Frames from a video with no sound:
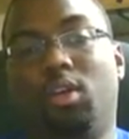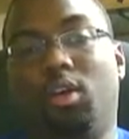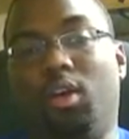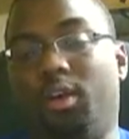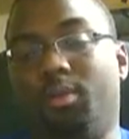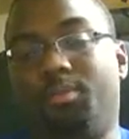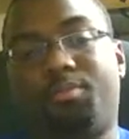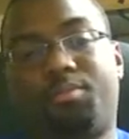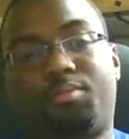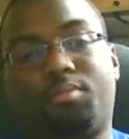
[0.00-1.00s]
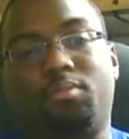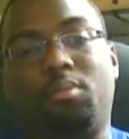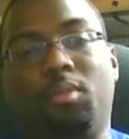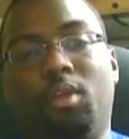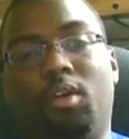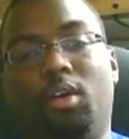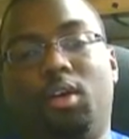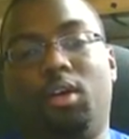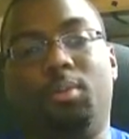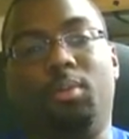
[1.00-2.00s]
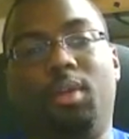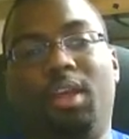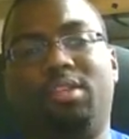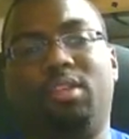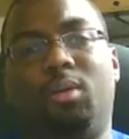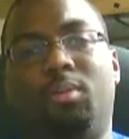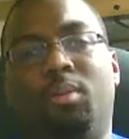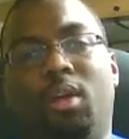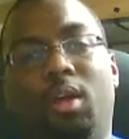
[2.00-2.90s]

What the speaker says: Alright. Next up.